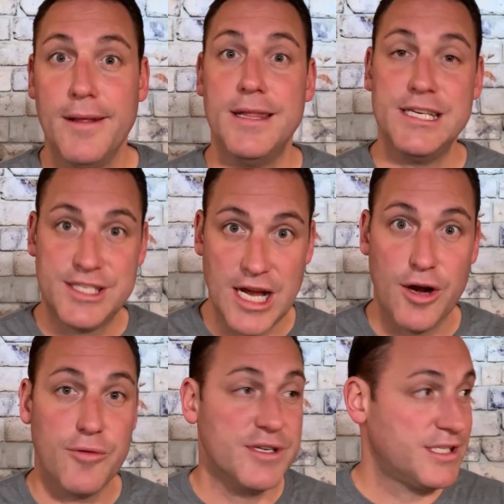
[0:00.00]
these
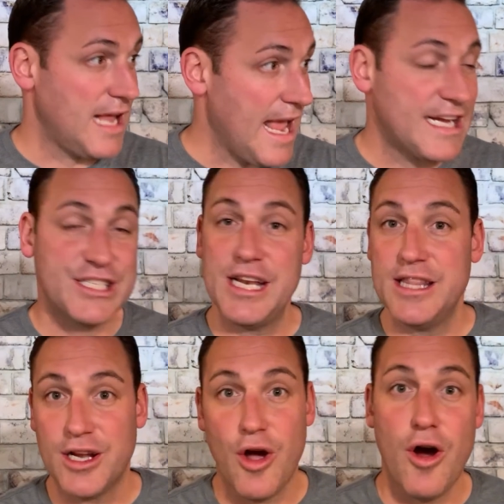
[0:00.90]
terrorists exited
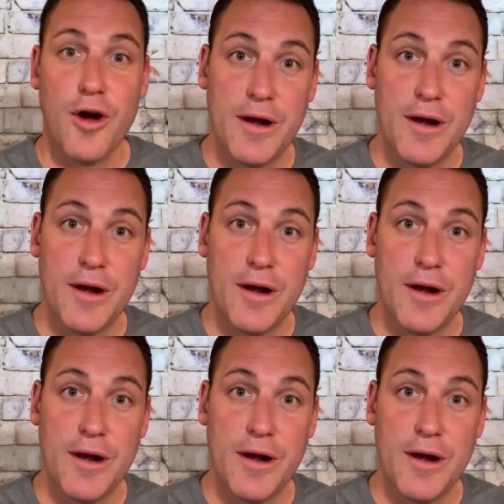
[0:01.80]
the car